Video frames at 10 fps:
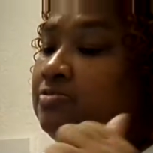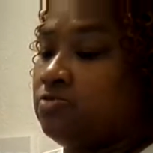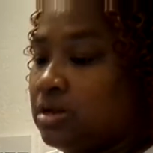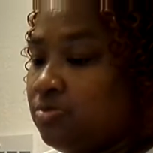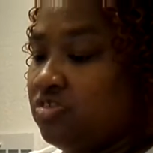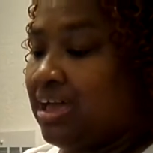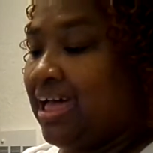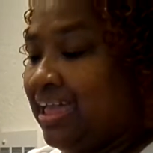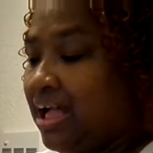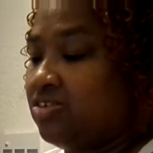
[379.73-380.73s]
Welcome to our
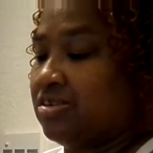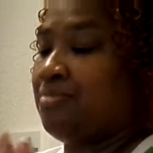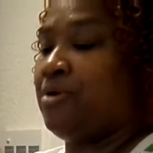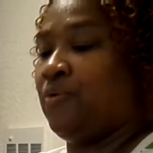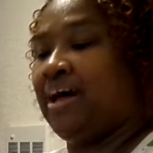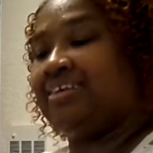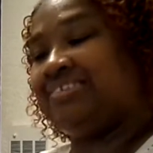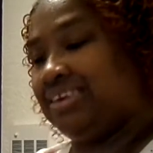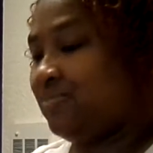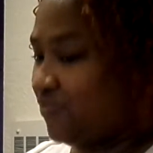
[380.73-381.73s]
house, my
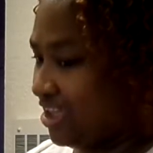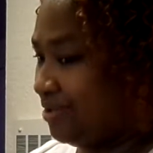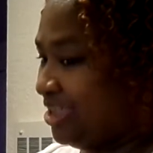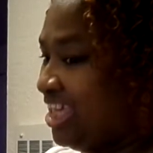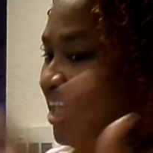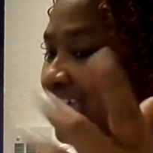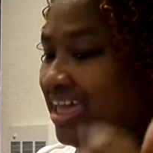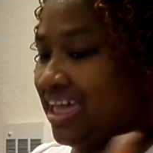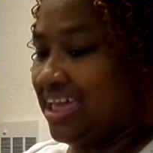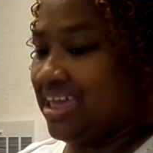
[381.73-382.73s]
YT fam,
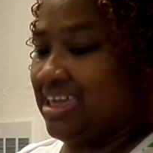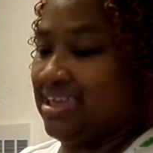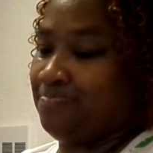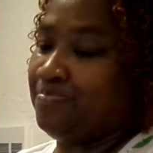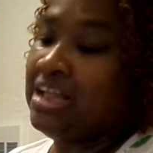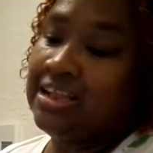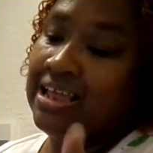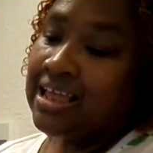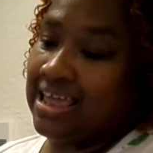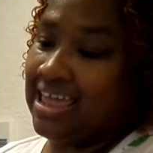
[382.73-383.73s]
Hey,
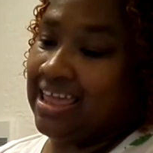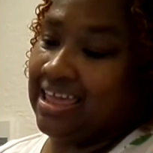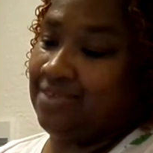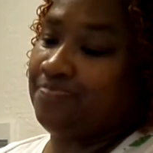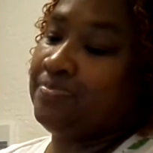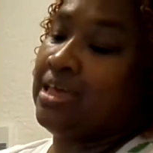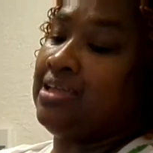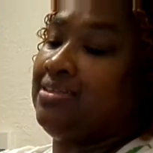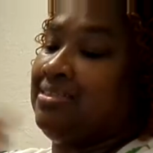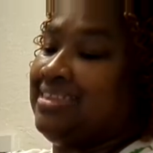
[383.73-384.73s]
hey,
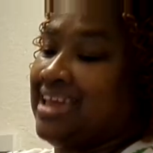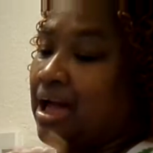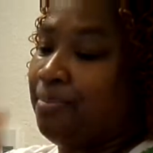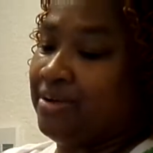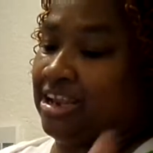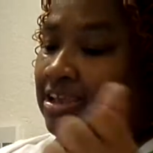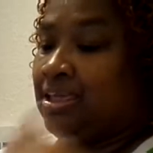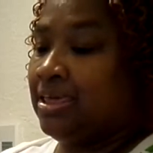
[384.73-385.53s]
down with it.